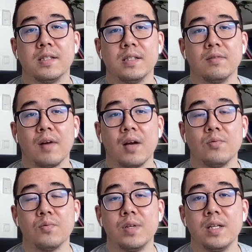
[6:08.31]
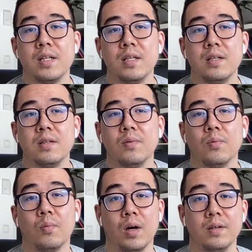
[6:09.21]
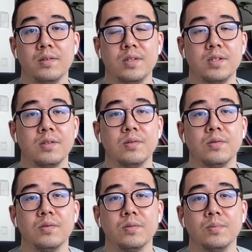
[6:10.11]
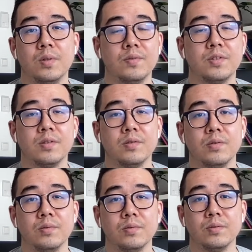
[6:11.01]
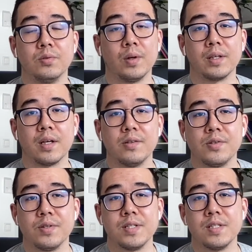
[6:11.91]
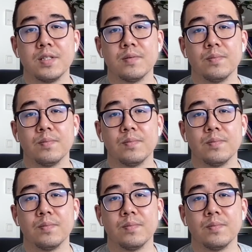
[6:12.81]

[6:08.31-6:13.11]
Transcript: if I really want to move to Nordic countries,